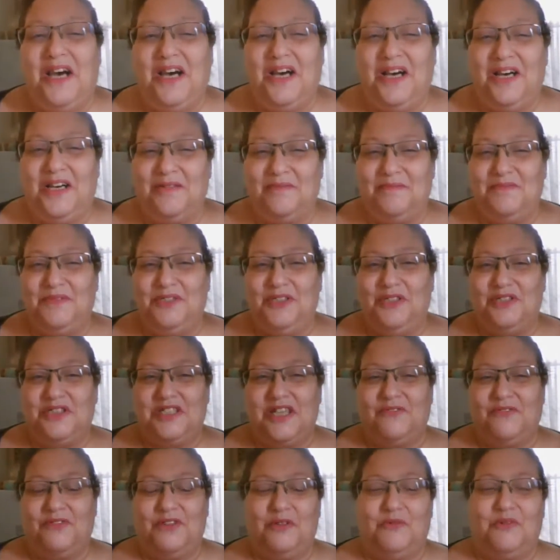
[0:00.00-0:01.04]
You
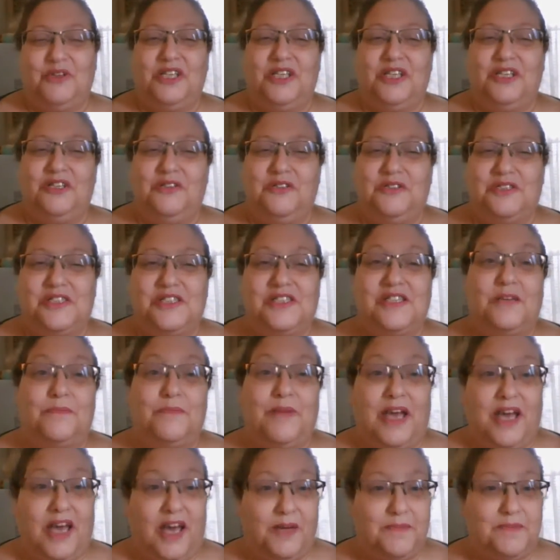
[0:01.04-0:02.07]
definitely want to use
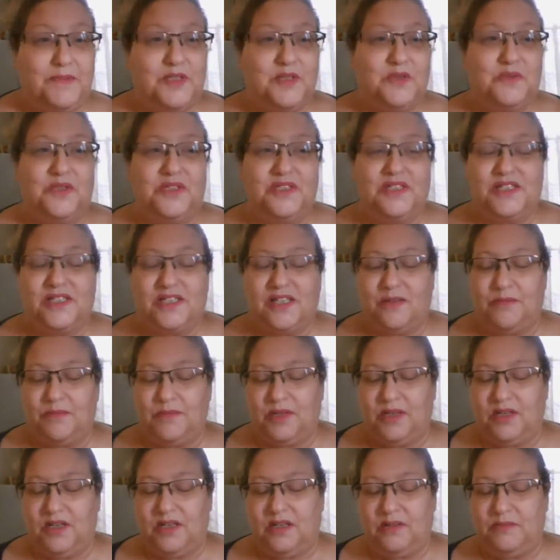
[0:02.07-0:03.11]
some apps or some